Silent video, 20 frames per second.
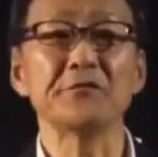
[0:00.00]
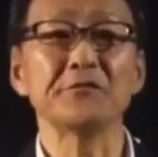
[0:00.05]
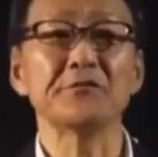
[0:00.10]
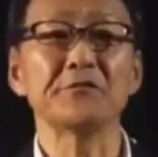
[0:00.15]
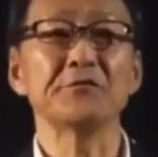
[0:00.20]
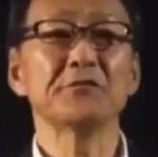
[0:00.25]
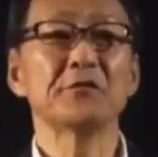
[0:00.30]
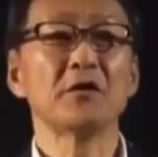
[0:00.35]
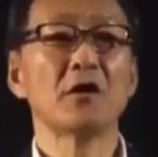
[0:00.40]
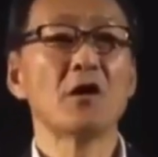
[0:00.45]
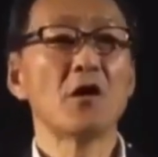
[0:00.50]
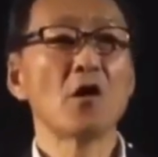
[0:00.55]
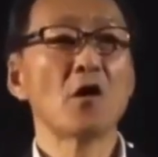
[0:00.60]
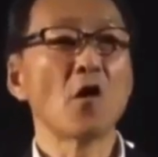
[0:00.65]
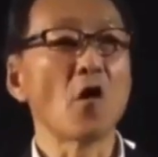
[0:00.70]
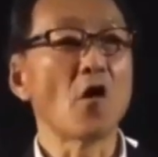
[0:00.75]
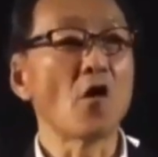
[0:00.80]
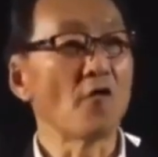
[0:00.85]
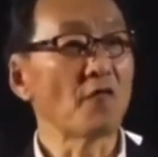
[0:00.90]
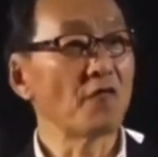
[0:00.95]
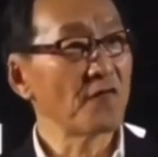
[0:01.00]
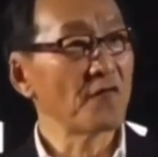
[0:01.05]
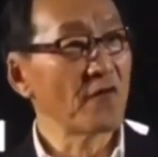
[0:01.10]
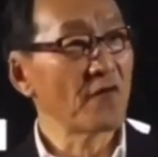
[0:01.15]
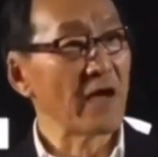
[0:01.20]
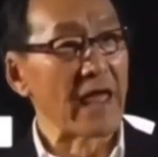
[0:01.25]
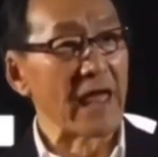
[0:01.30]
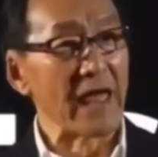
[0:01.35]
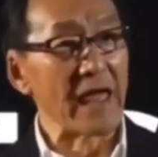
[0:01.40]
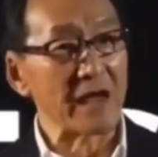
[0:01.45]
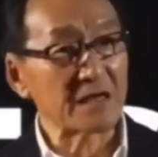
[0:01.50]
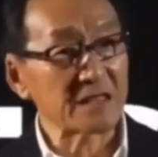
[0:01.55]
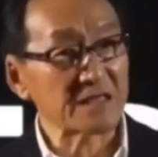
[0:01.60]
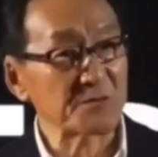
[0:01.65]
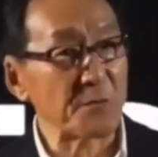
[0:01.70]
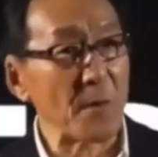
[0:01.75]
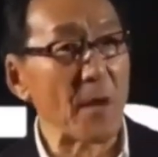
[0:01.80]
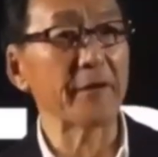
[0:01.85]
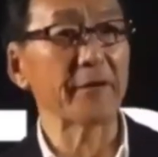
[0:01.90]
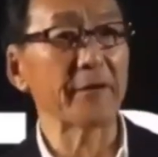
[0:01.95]
Hey guys, welcome back. Sony Xperia
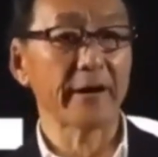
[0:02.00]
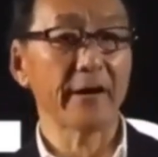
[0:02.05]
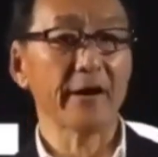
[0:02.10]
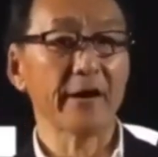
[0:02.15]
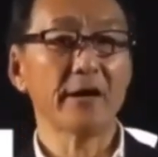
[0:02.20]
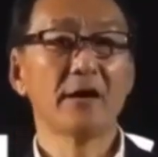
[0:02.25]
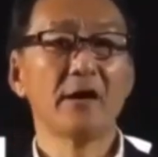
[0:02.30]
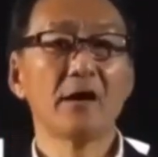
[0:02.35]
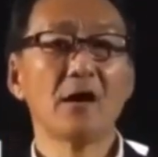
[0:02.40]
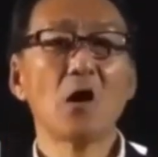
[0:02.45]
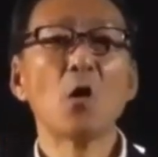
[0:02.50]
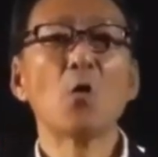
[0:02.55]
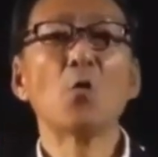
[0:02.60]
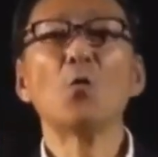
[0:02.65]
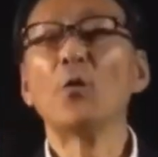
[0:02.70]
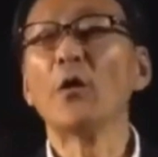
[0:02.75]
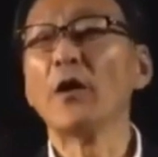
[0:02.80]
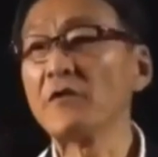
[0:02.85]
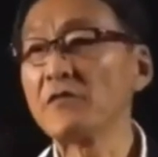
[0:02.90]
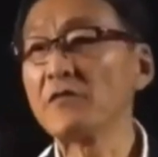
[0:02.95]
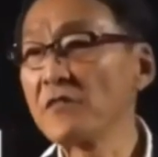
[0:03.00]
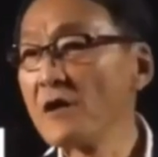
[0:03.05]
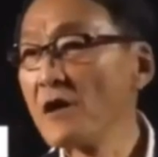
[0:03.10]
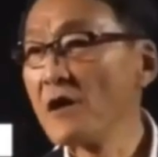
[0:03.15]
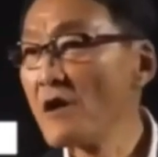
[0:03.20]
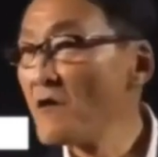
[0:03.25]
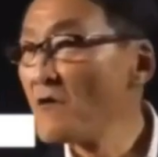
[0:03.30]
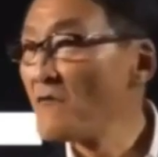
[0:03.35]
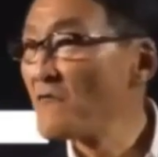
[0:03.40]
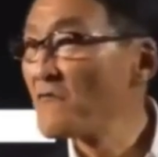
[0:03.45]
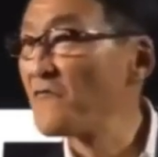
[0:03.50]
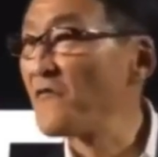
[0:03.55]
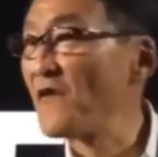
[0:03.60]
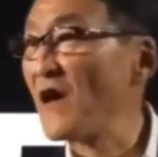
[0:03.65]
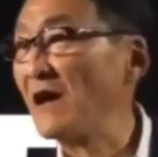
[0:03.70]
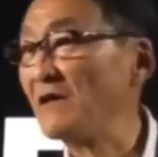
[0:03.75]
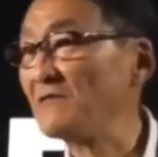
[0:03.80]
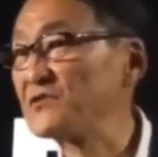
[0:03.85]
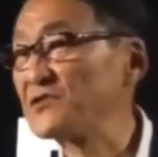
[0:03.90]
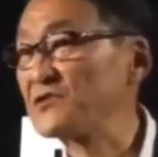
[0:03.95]
one Mark two was launched a couple of months
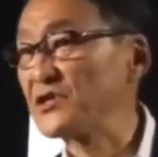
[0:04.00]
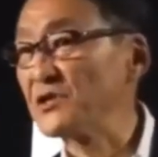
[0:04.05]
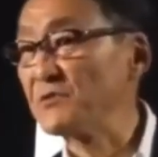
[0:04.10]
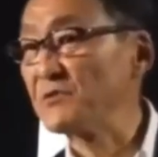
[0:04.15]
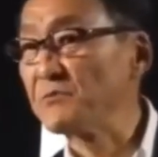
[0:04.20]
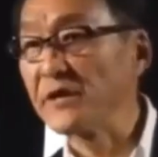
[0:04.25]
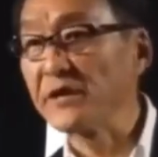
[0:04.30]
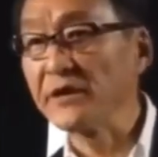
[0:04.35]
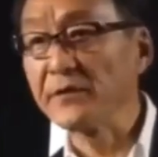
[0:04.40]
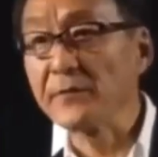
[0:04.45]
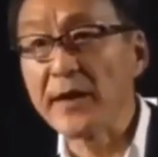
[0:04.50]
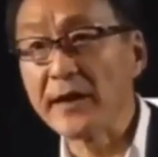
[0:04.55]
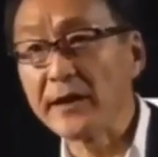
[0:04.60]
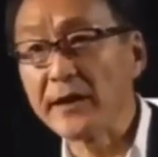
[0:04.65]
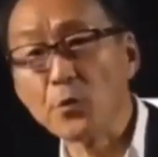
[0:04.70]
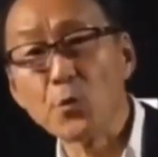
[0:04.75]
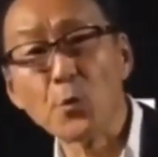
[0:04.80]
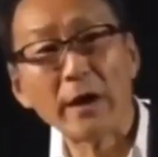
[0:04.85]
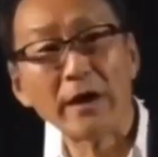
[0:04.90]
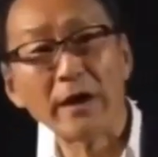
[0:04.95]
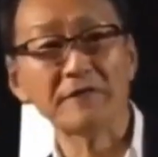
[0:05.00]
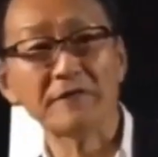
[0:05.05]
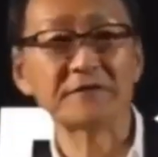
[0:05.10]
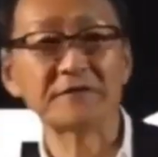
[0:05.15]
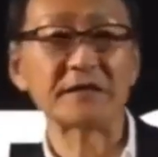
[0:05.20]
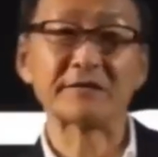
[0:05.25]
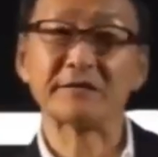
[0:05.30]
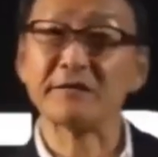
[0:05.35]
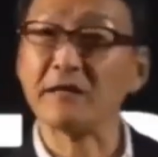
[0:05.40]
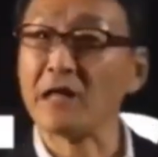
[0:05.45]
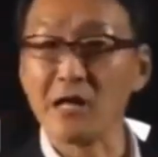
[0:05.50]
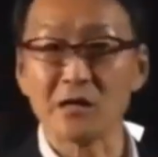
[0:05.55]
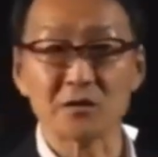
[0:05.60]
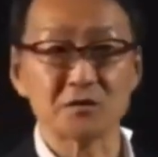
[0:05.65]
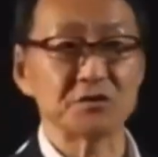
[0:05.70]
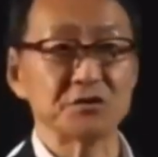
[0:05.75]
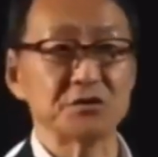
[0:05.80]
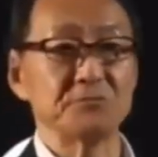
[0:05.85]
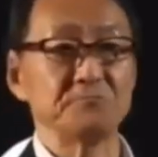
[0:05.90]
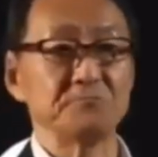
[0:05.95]
ago and there was no news when the
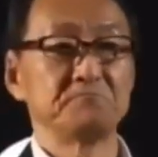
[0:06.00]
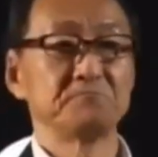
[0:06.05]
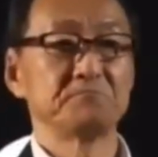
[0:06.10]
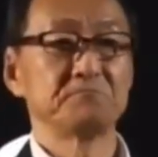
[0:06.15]
smartphone is